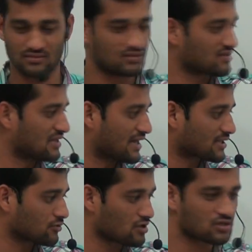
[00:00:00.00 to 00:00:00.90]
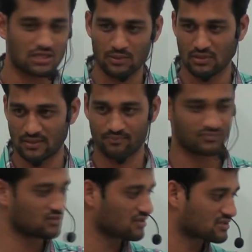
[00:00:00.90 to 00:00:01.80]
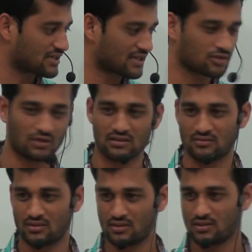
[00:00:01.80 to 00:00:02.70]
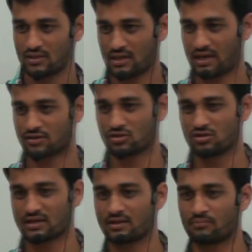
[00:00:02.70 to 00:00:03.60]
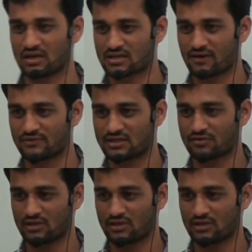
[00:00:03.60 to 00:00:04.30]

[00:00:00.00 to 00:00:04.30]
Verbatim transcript: This directory is what? Table name. This data is what? I told you, right? Bulk of data